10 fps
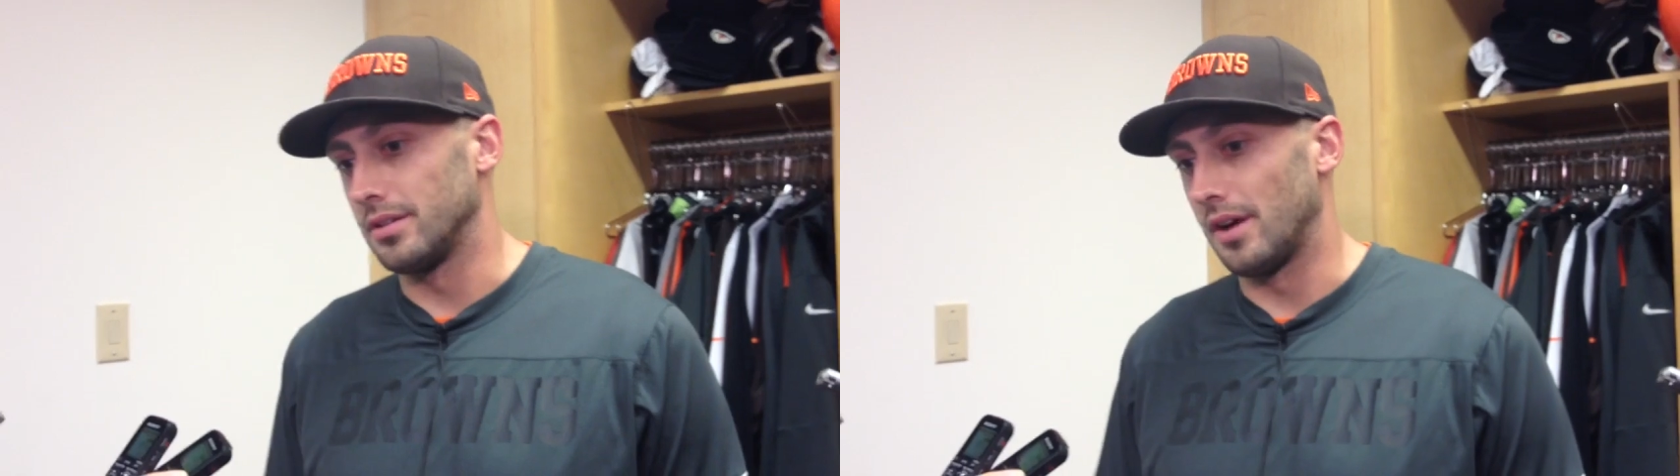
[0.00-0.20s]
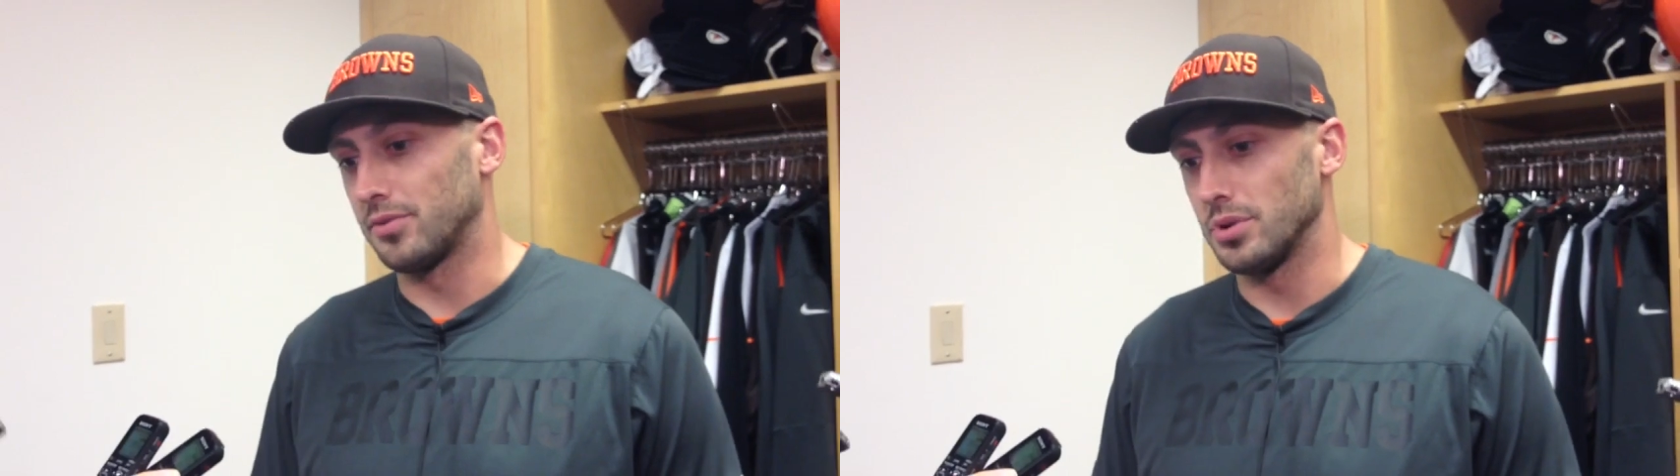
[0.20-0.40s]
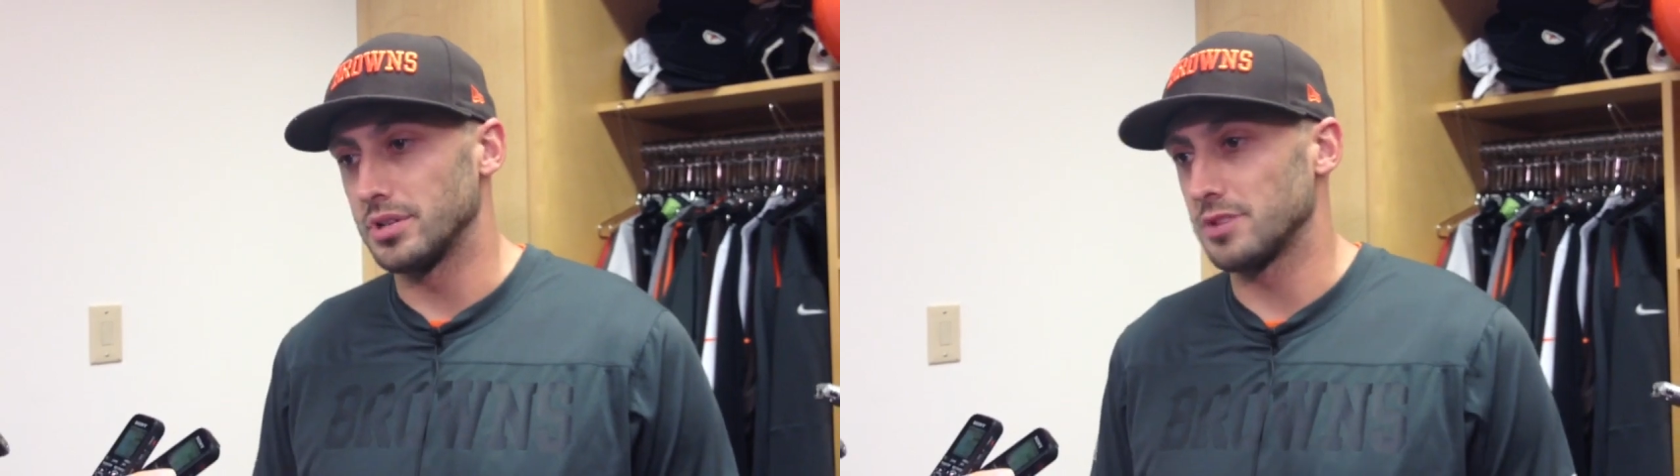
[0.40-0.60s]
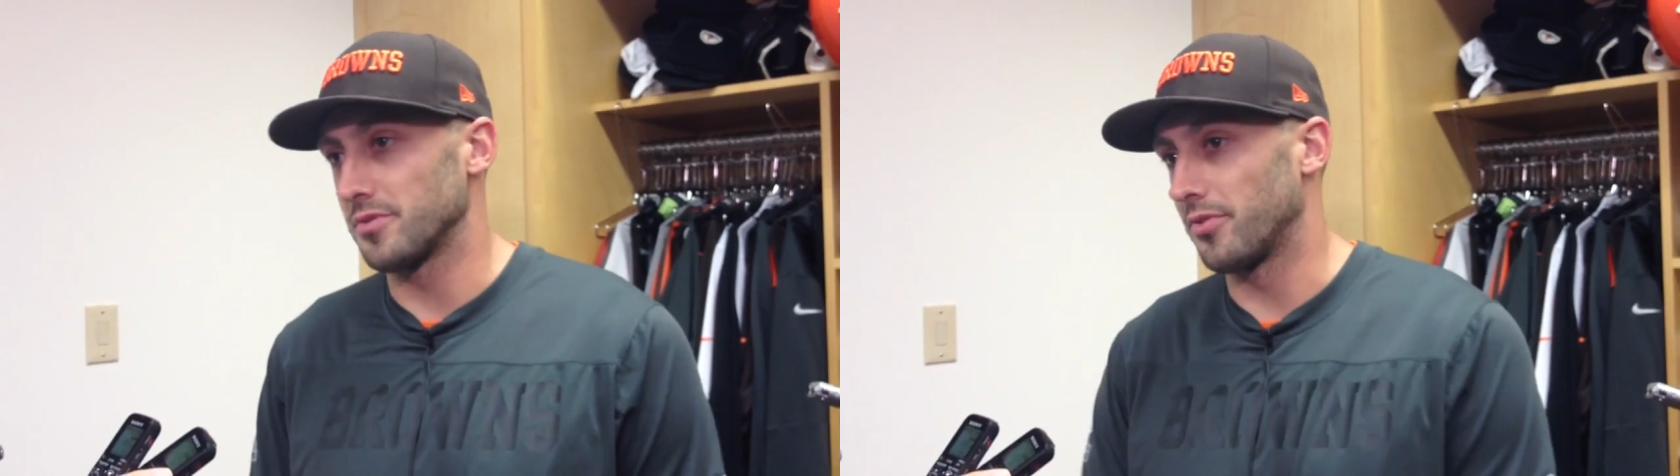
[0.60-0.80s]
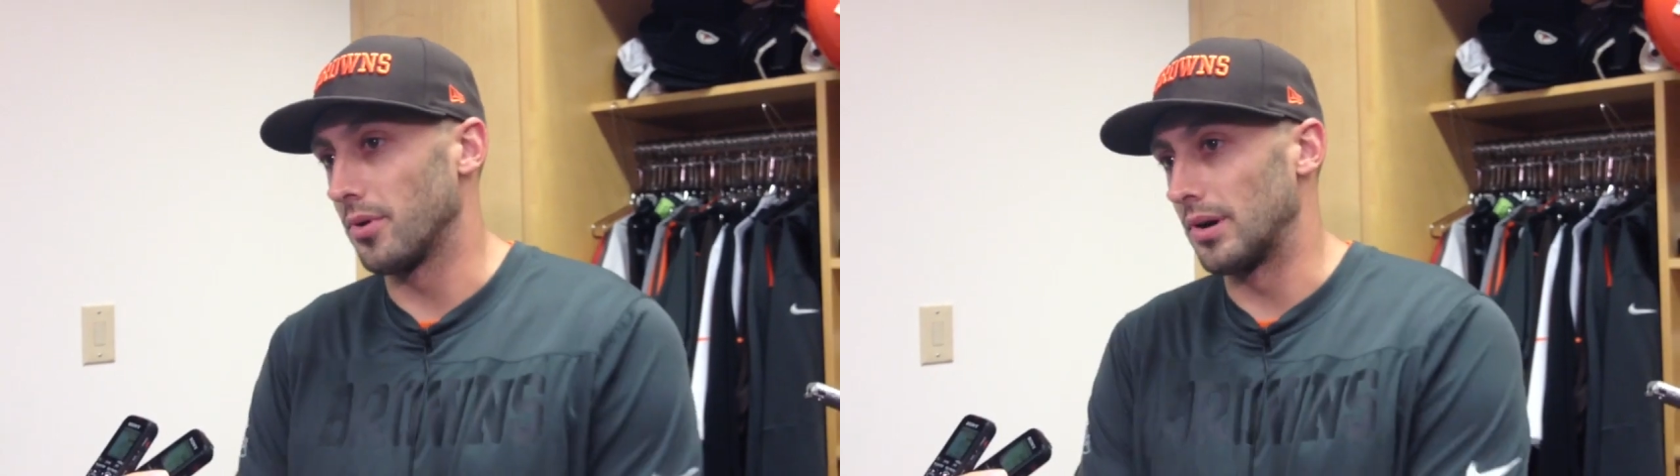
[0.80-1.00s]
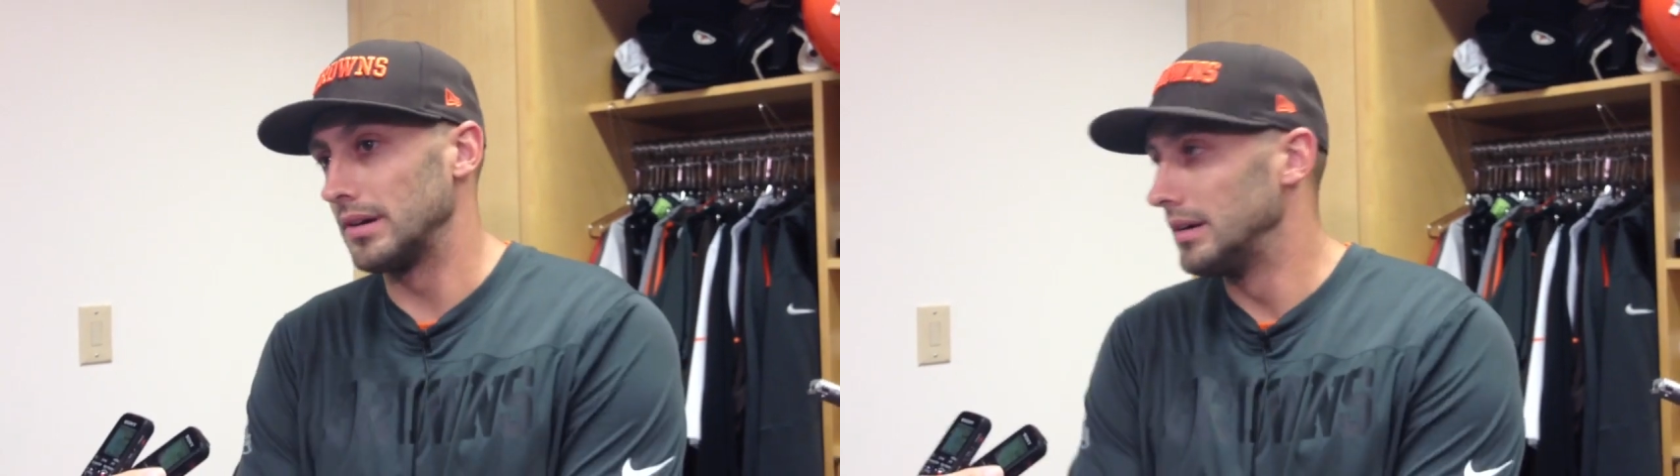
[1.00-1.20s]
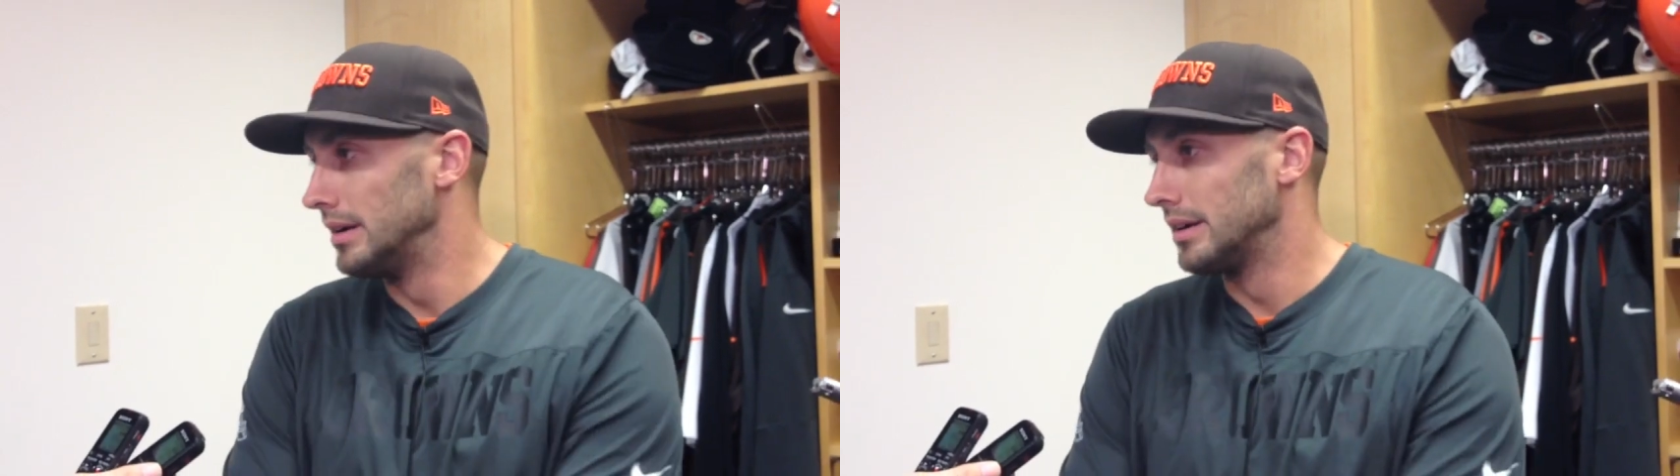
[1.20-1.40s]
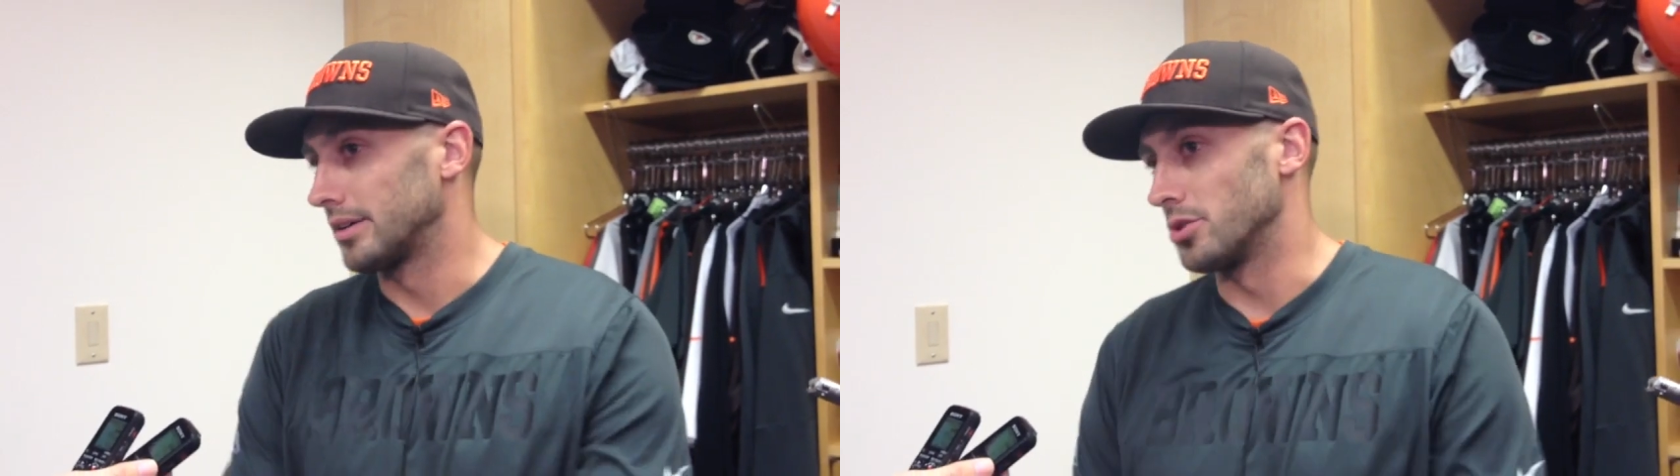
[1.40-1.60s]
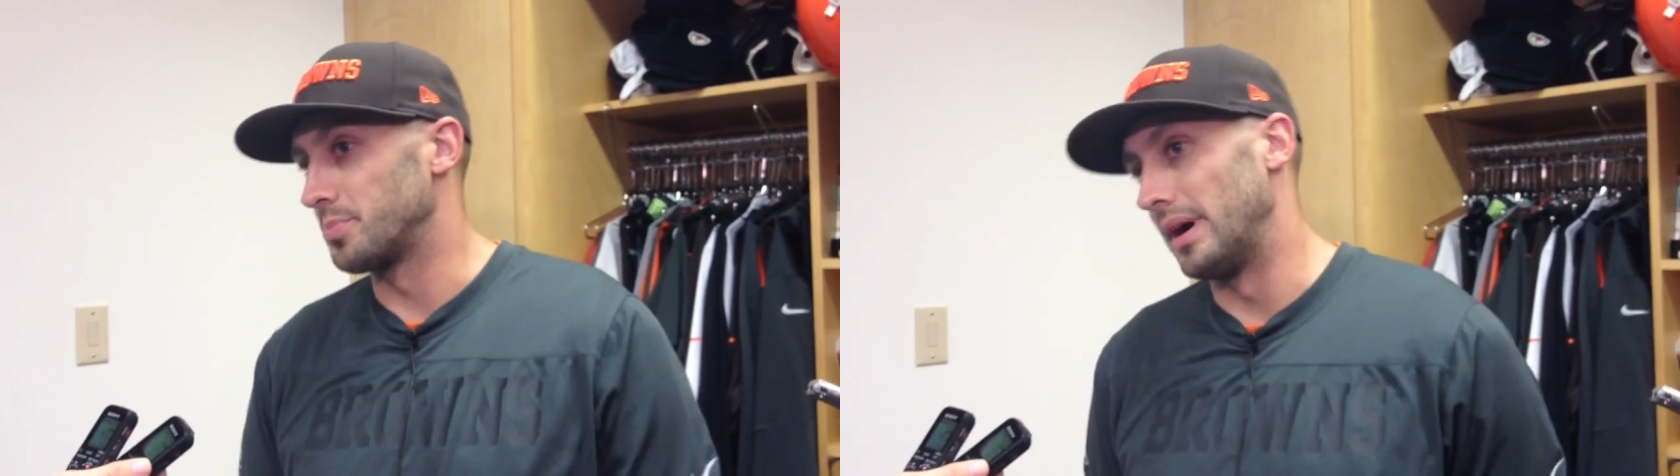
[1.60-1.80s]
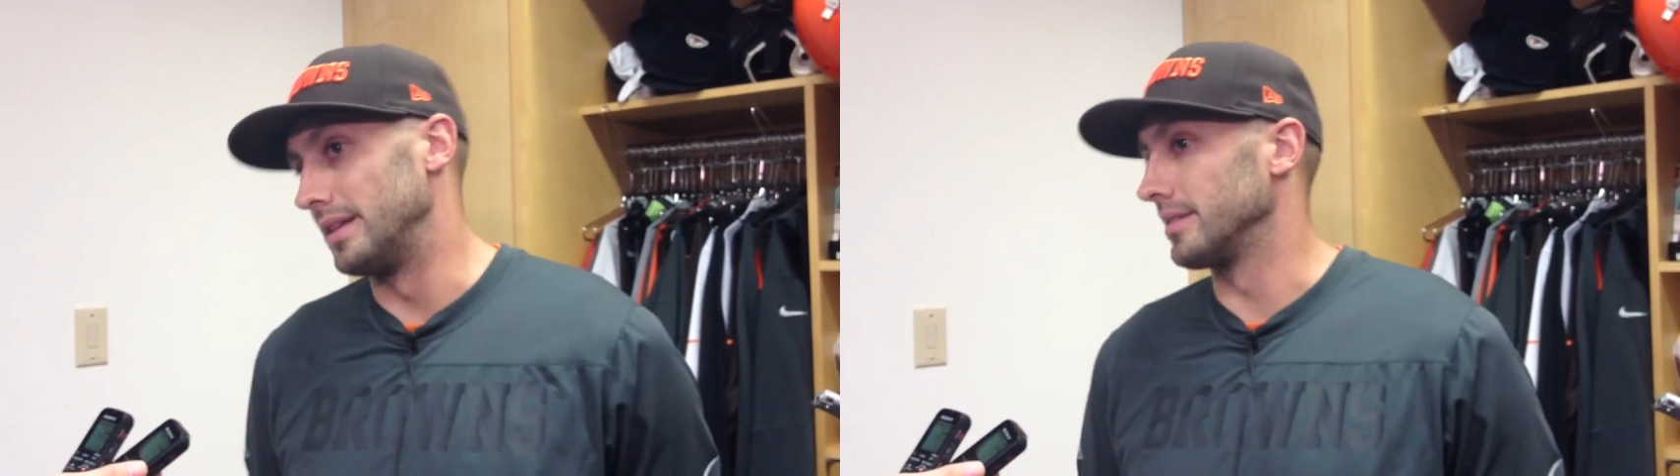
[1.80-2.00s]
You know, I've told you guys before, Coach
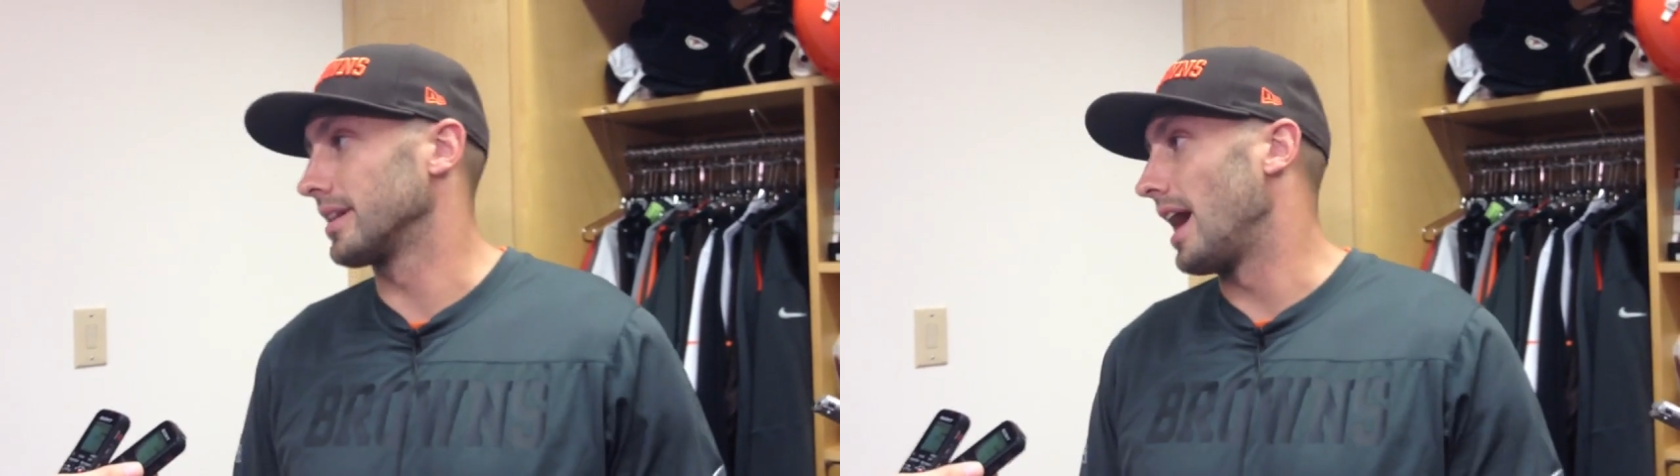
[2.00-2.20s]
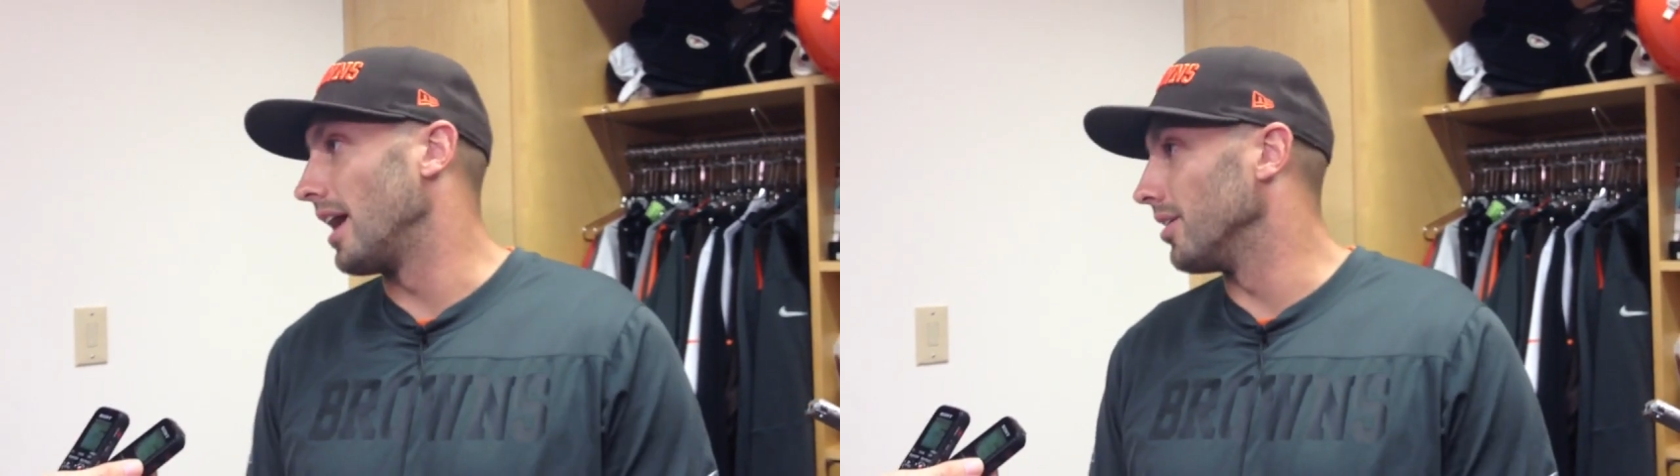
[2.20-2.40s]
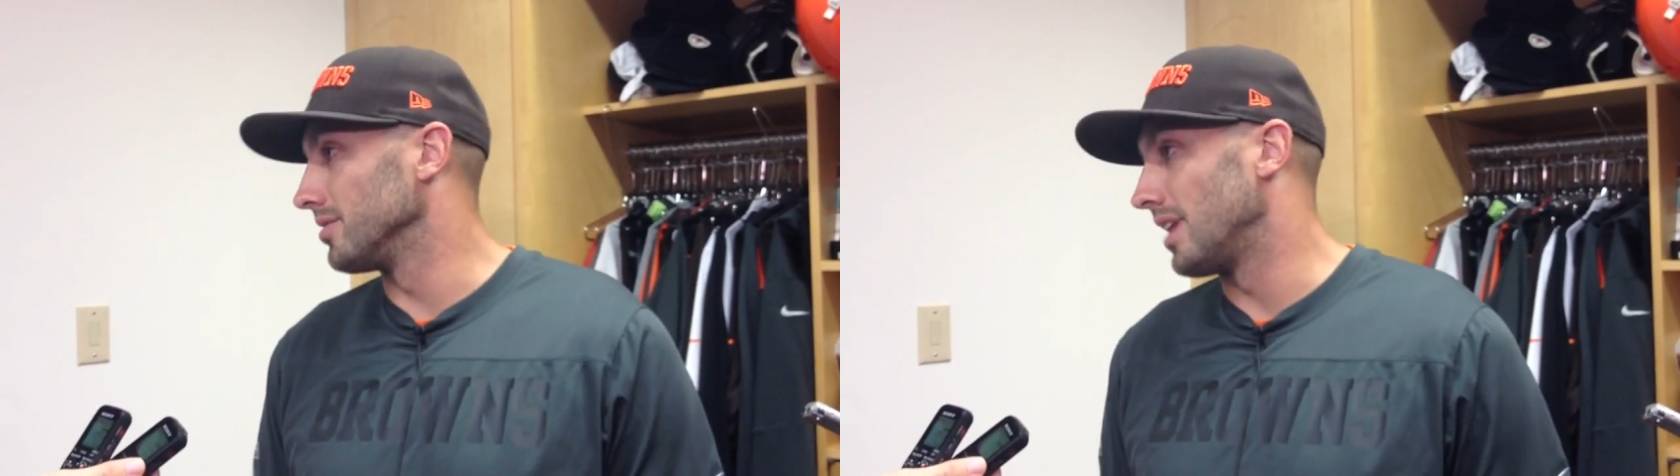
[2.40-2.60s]
Pett and Kyle,